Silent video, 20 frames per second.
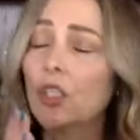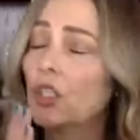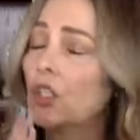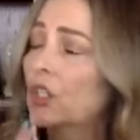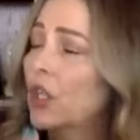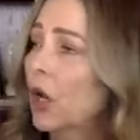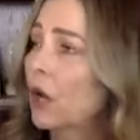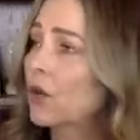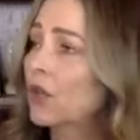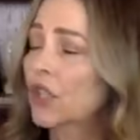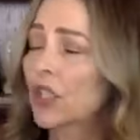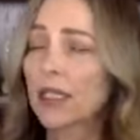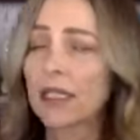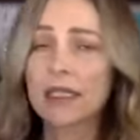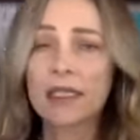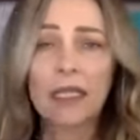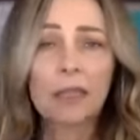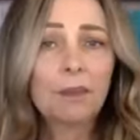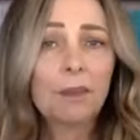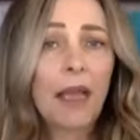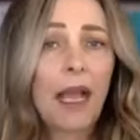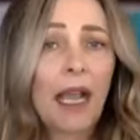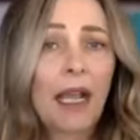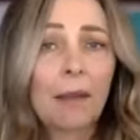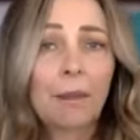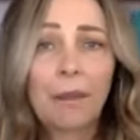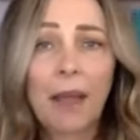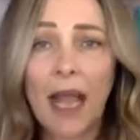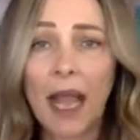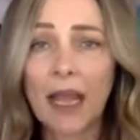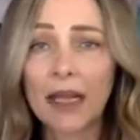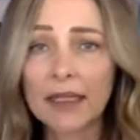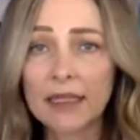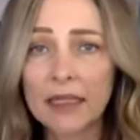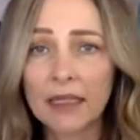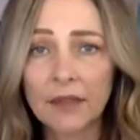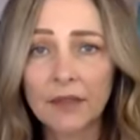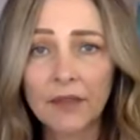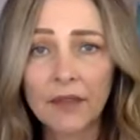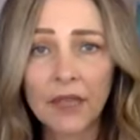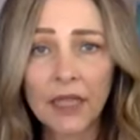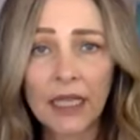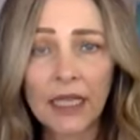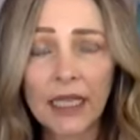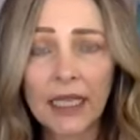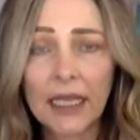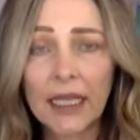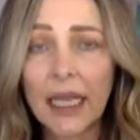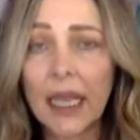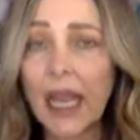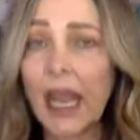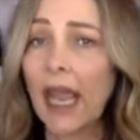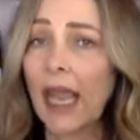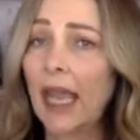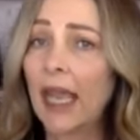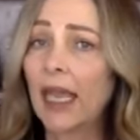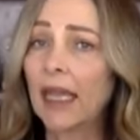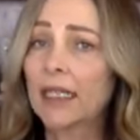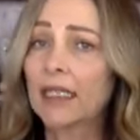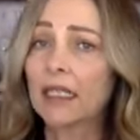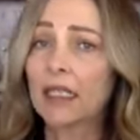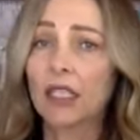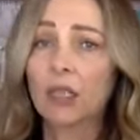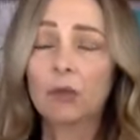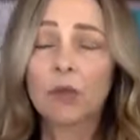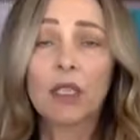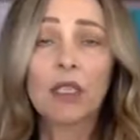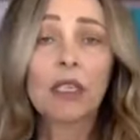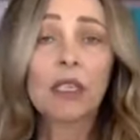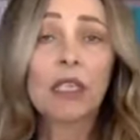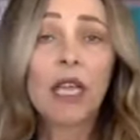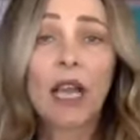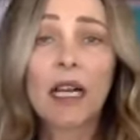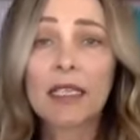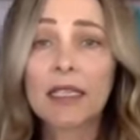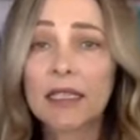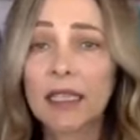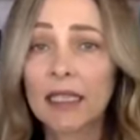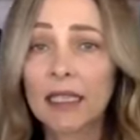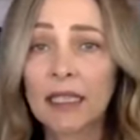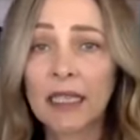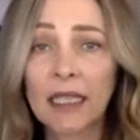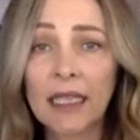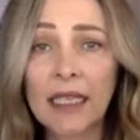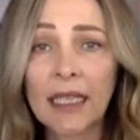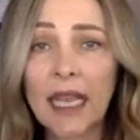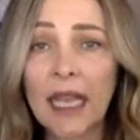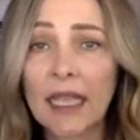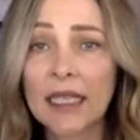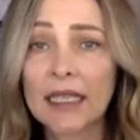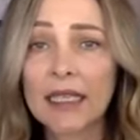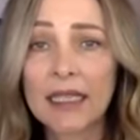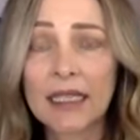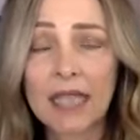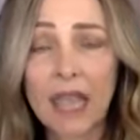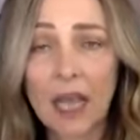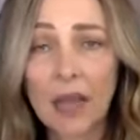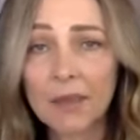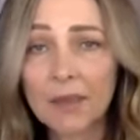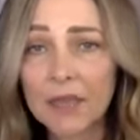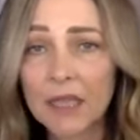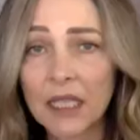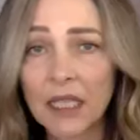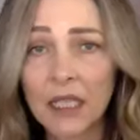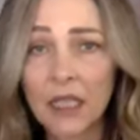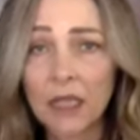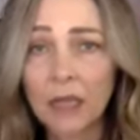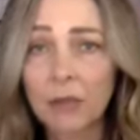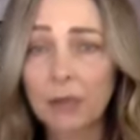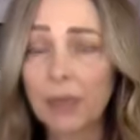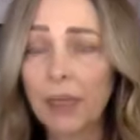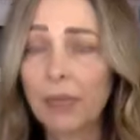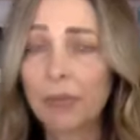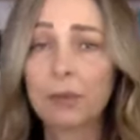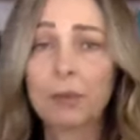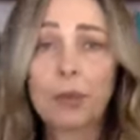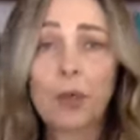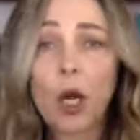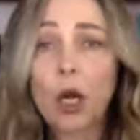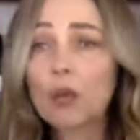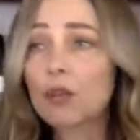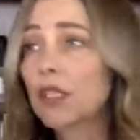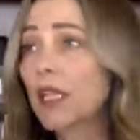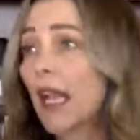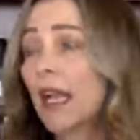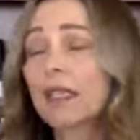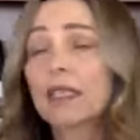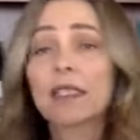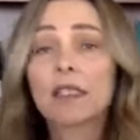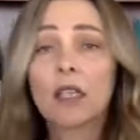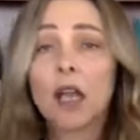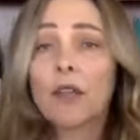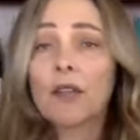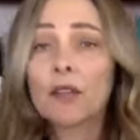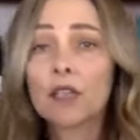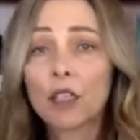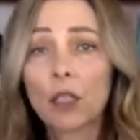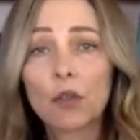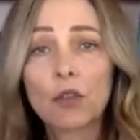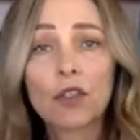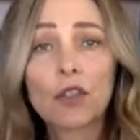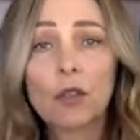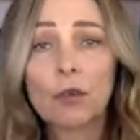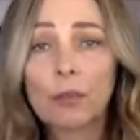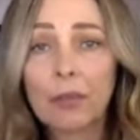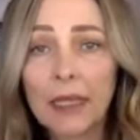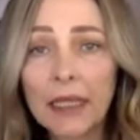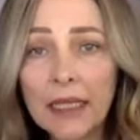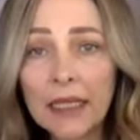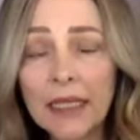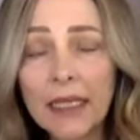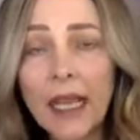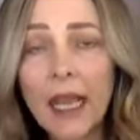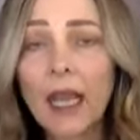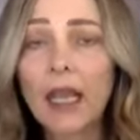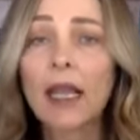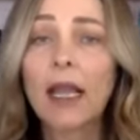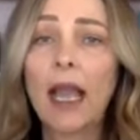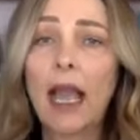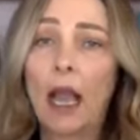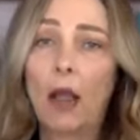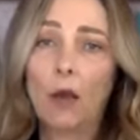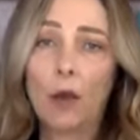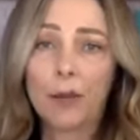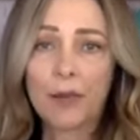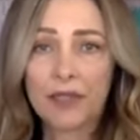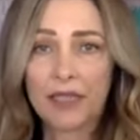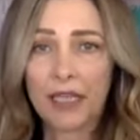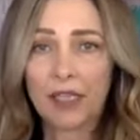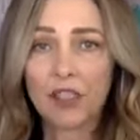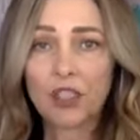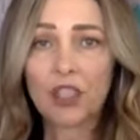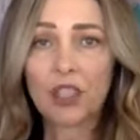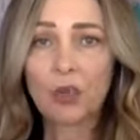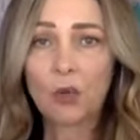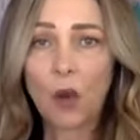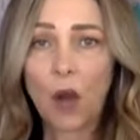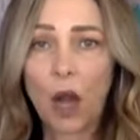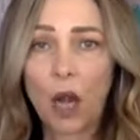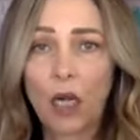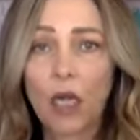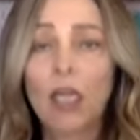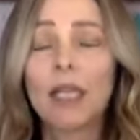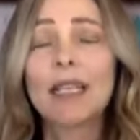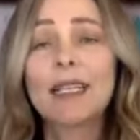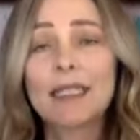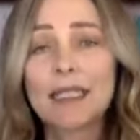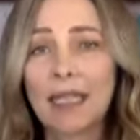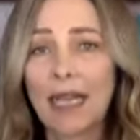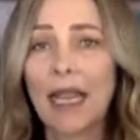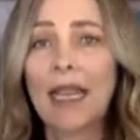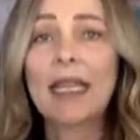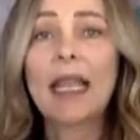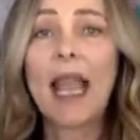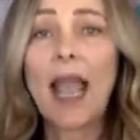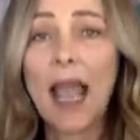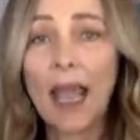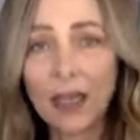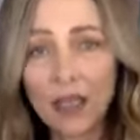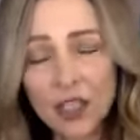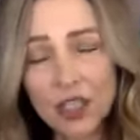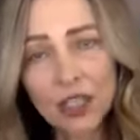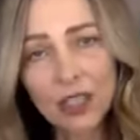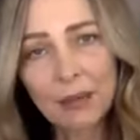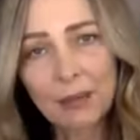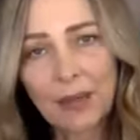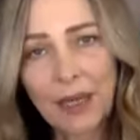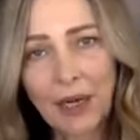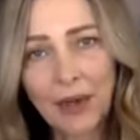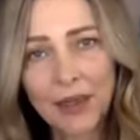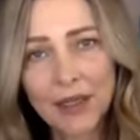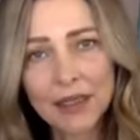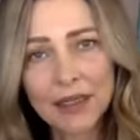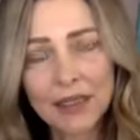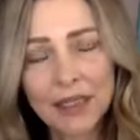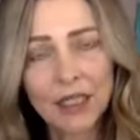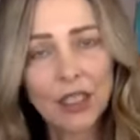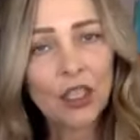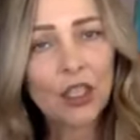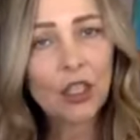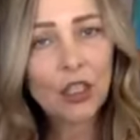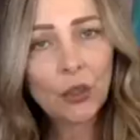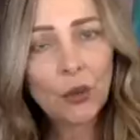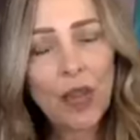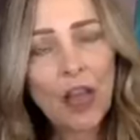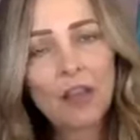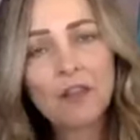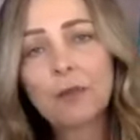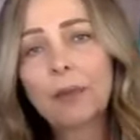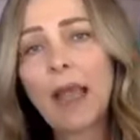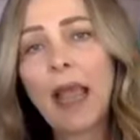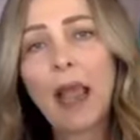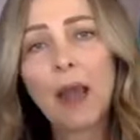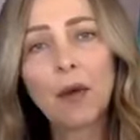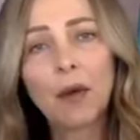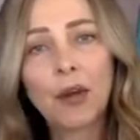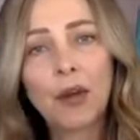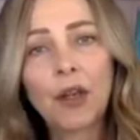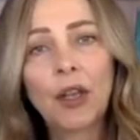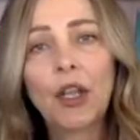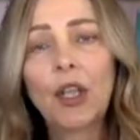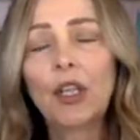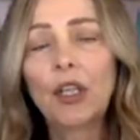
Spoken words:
Don't just sit back passively and reluctantly accept, but protest on social media how upset you are. Take action, parents. You have power.